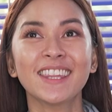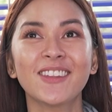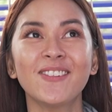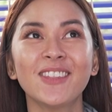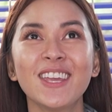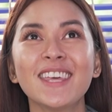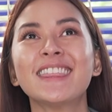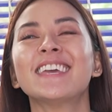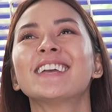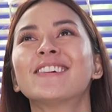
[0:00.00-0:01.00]
do you
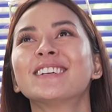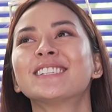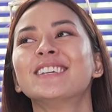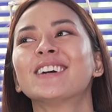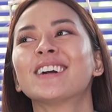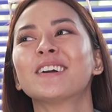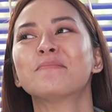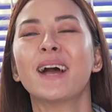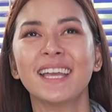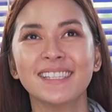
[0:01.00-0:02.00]
think was your
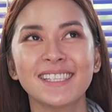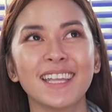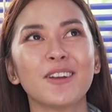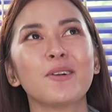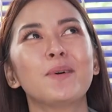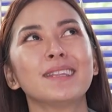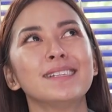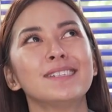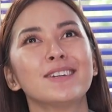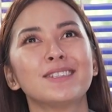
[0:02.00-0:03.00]
mindset or what
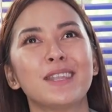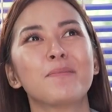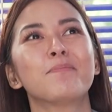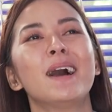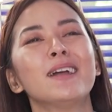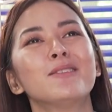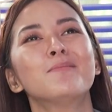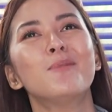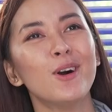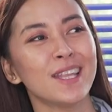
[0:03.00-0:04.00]
is your tip? Paano
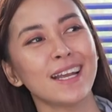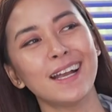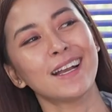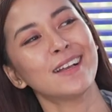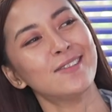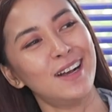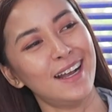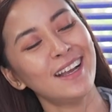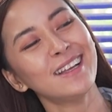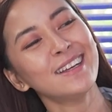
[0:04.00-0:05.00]
mo nagagawa
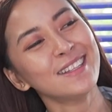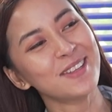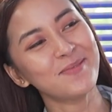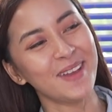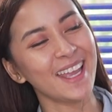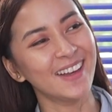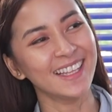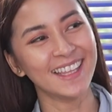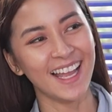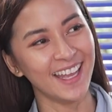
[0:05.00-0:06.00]
to pay
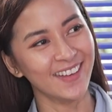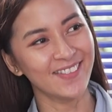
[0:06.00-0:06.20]
on time?